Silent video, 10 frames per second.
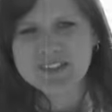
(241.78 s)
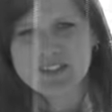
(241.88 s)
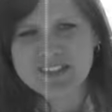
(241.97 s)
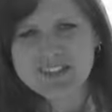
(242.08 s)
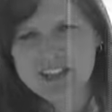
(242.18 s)

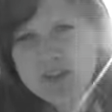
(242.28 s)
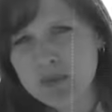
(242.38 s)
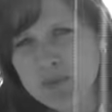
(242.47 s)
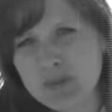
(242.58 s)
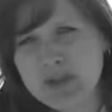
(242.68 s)
The second
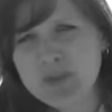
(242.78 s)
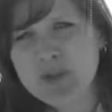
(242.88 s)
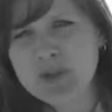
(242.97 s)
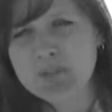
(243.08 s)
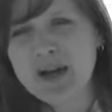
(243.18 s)
group of
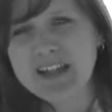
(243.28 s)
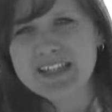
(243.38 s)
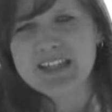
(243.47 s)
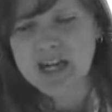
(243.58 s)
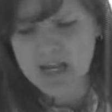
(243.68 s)
people, the
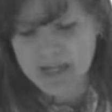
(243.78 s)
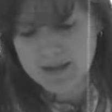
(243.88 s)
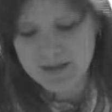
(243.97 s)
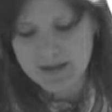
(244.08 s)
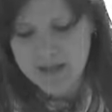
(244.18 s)

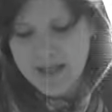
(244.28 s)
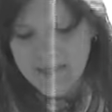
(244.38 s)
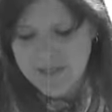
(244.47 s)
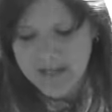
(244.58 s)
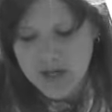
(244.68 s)
Pakeha,
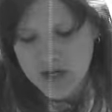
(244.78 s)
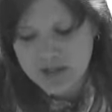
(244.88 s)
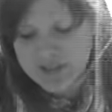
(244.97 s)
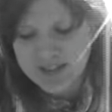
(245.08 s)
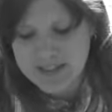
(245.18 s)
they
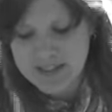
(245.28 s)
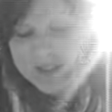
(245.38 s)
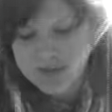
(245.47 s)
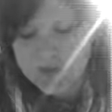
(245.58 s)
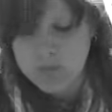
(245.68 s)
are
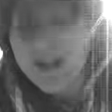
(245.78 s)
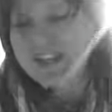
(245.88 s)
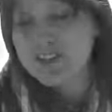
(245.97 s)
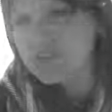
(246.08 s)
the white